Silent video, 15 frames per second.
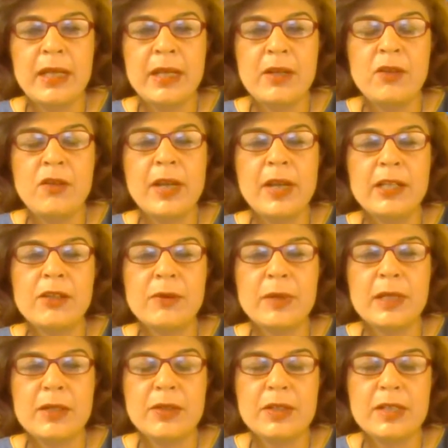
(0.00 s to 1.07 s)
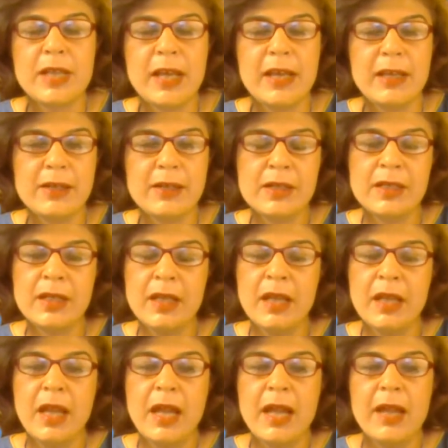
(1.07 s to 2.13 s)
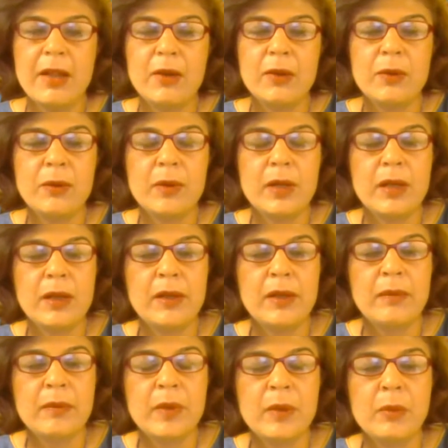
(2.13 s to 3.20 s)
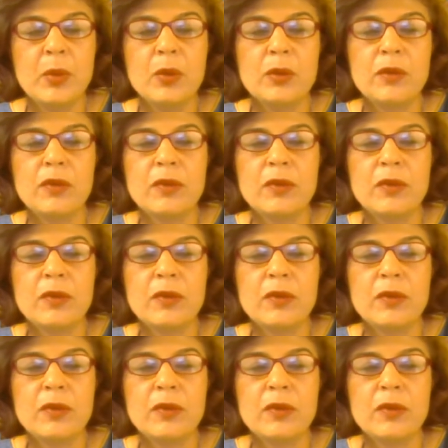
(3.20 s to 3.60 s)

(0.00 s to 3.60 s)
in trying to understand how both